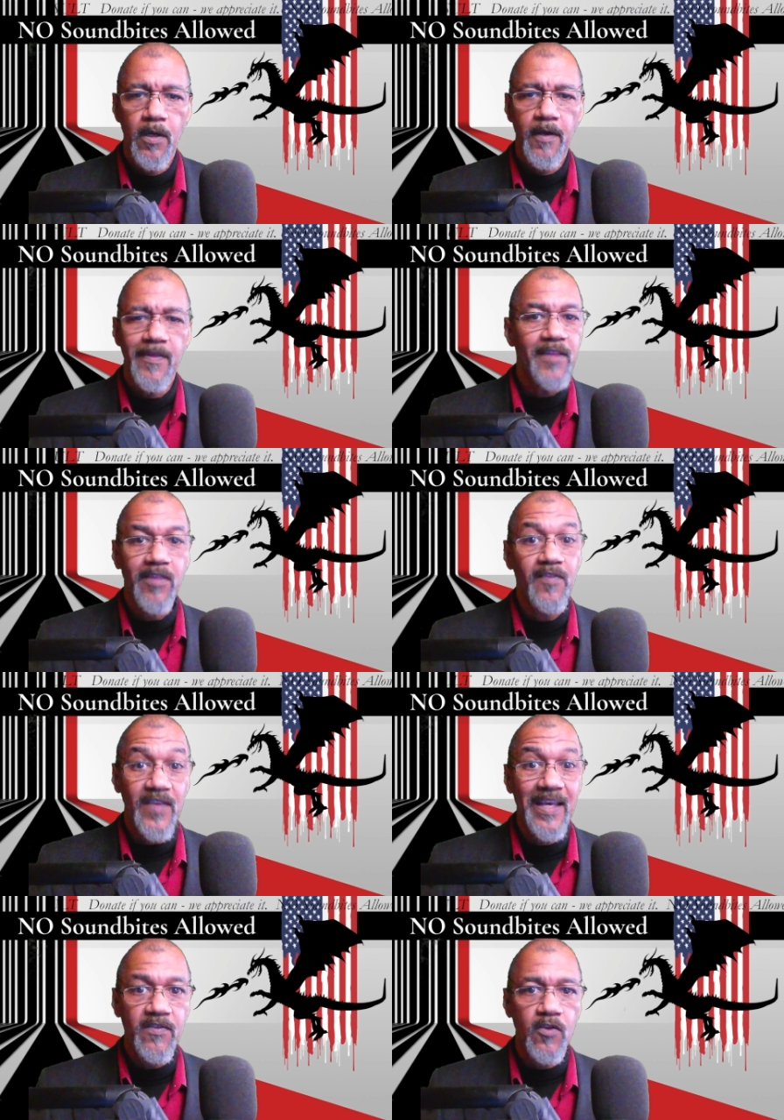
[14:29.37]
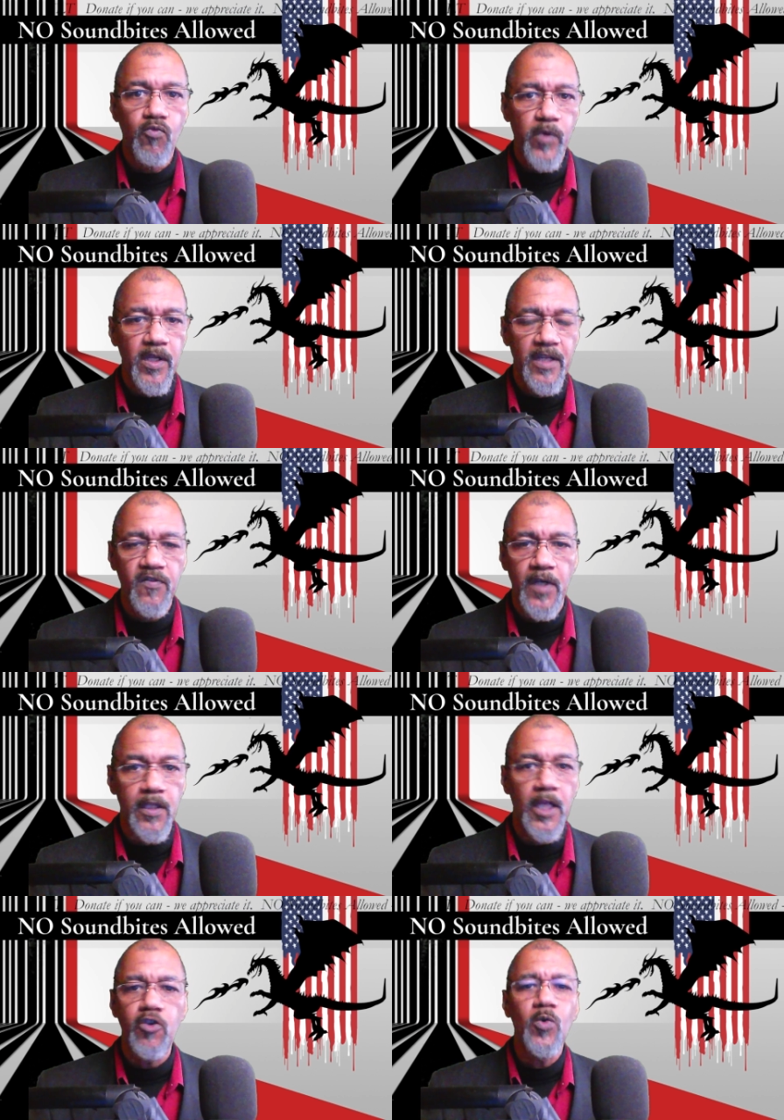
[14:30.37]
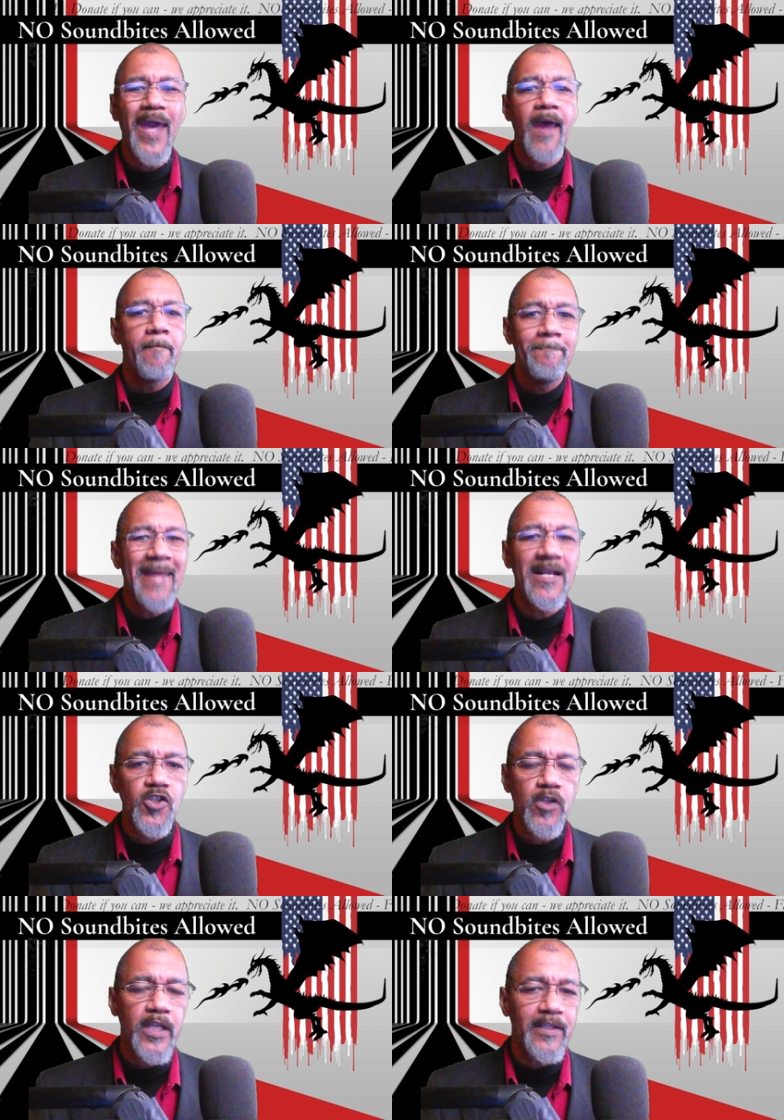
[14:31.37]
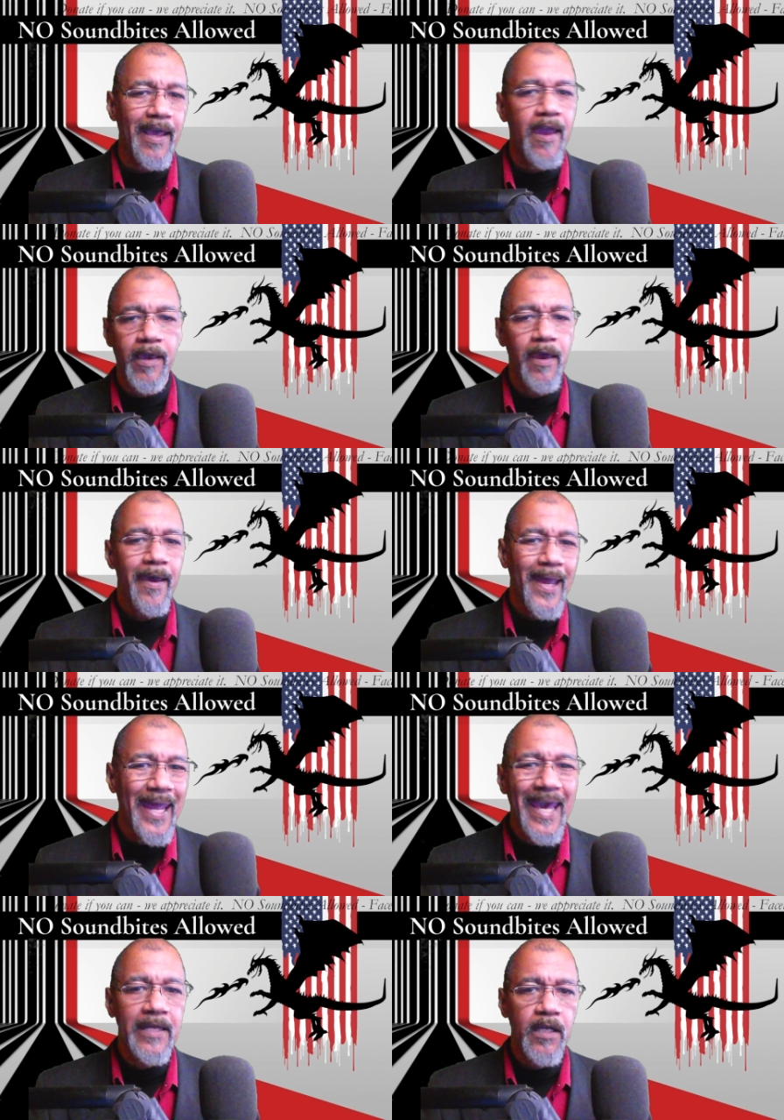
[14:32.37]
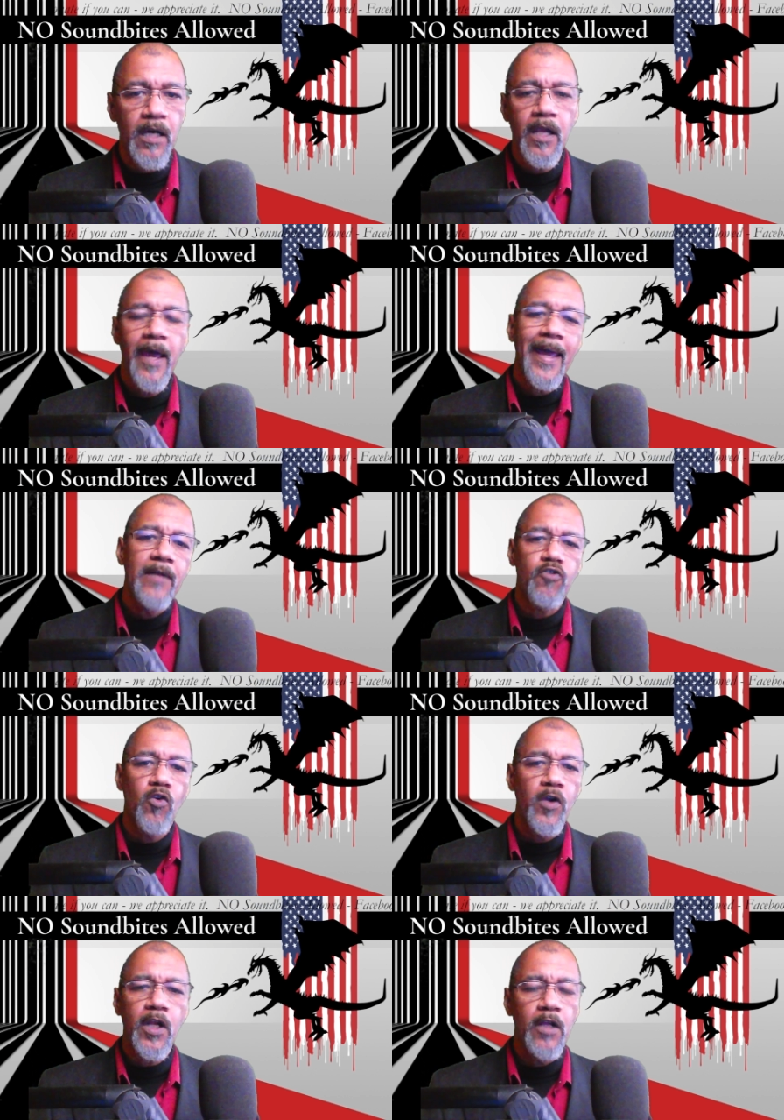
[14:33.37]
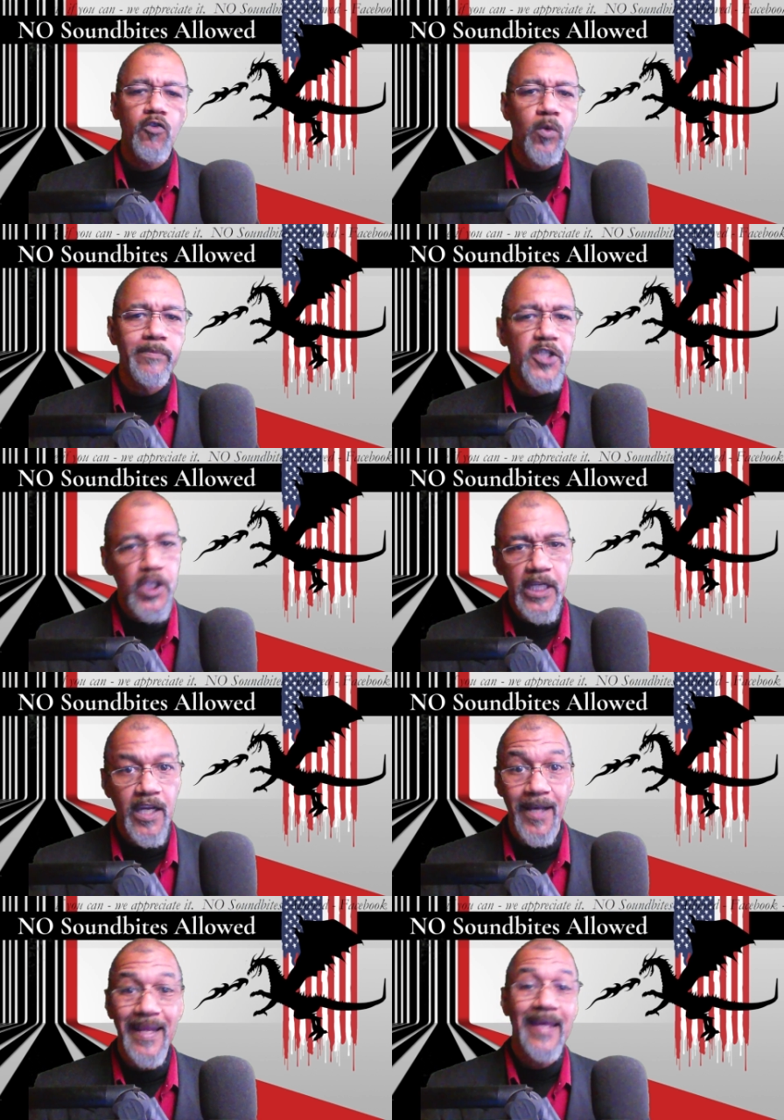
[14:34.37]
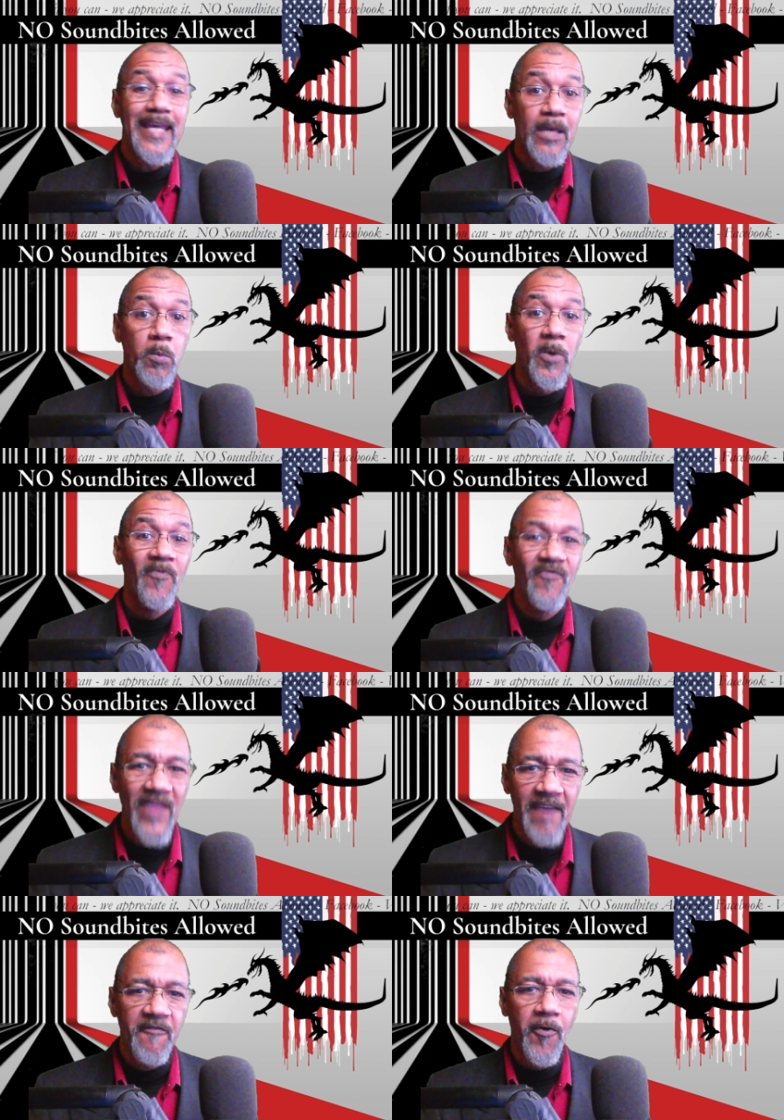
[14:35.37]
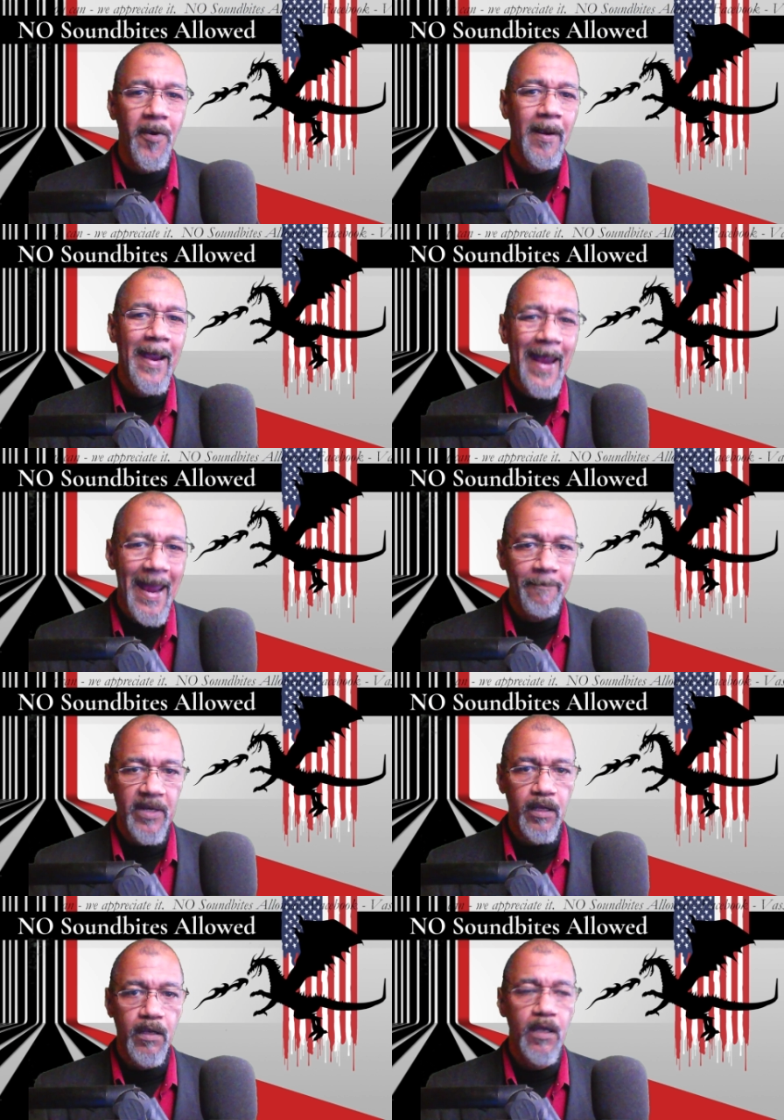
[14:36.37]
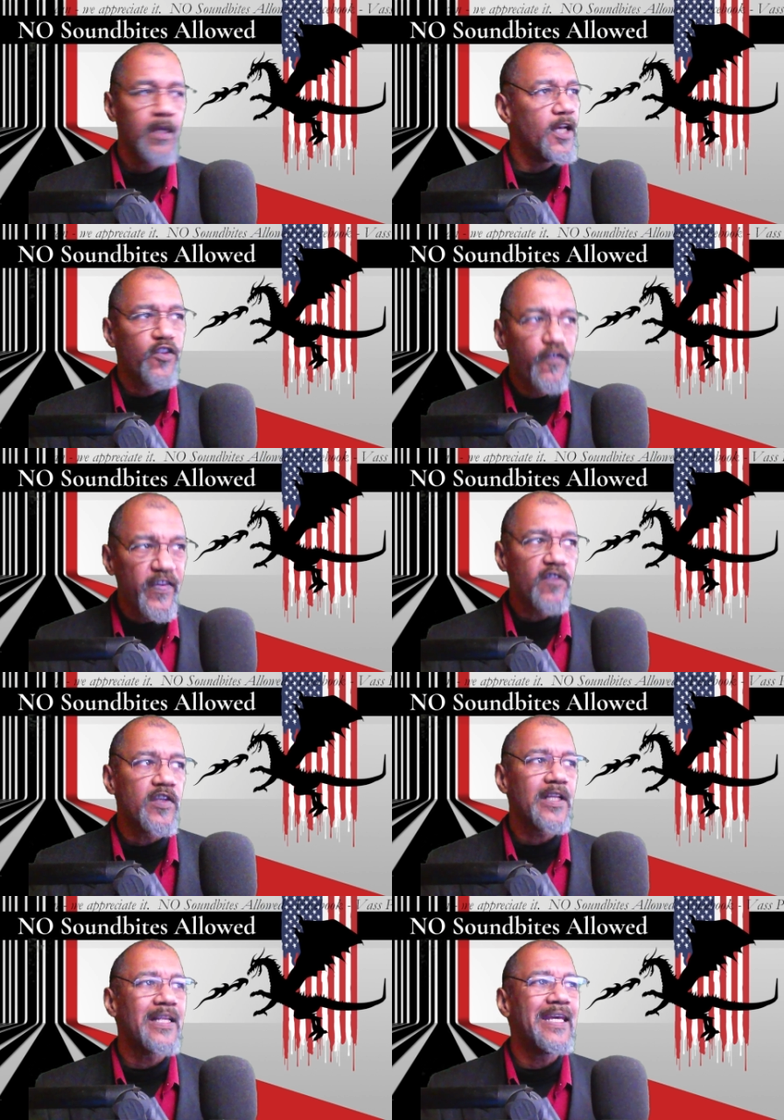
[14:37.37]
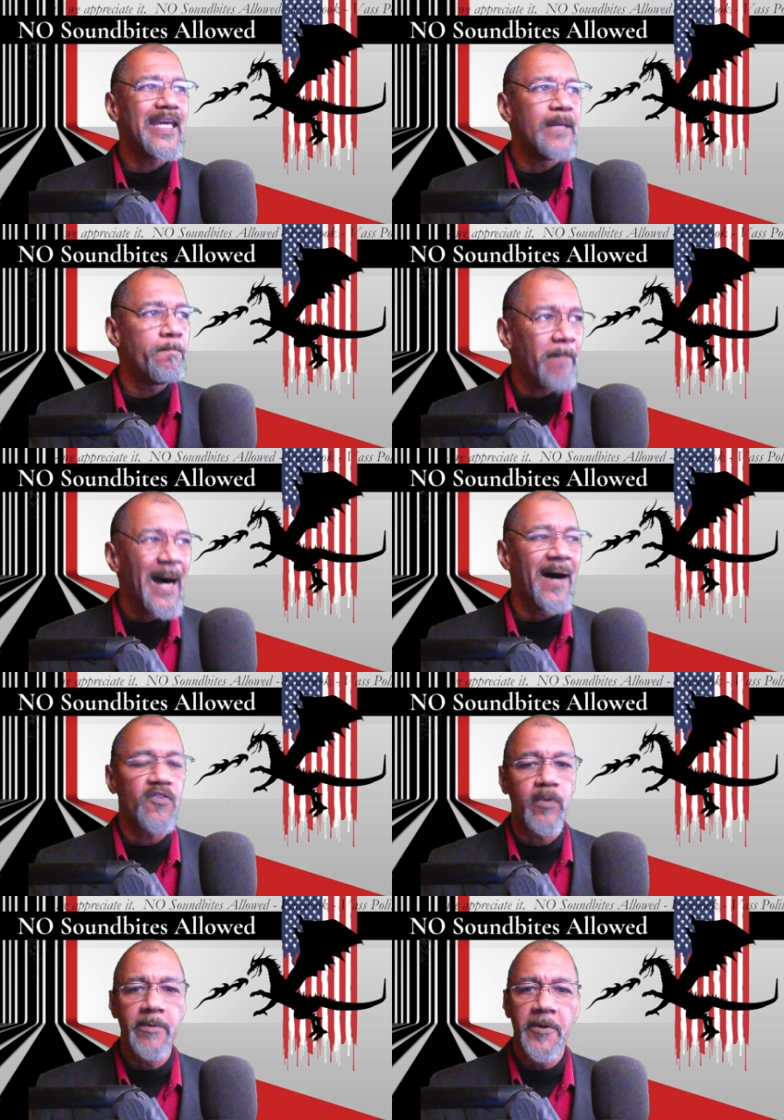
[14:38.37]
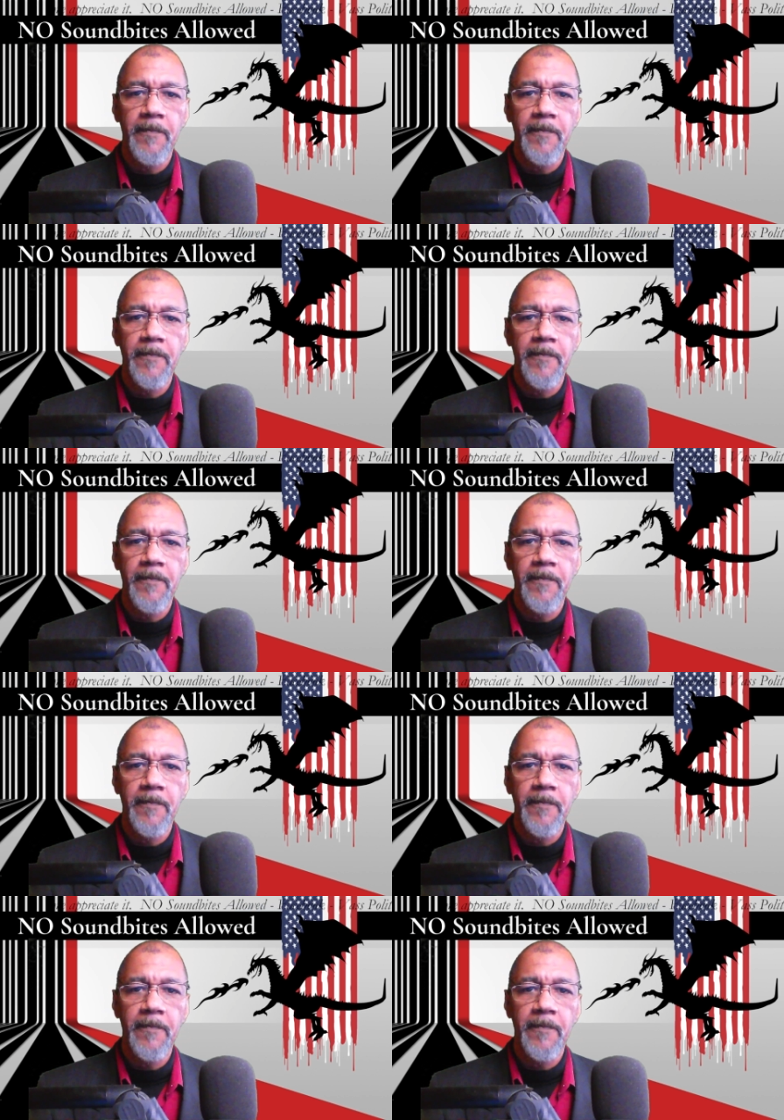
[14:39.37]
That this isn't realistic, that you can't magically tank a handgun and turn it into a machine gun. It will never happen. It's physically impossible.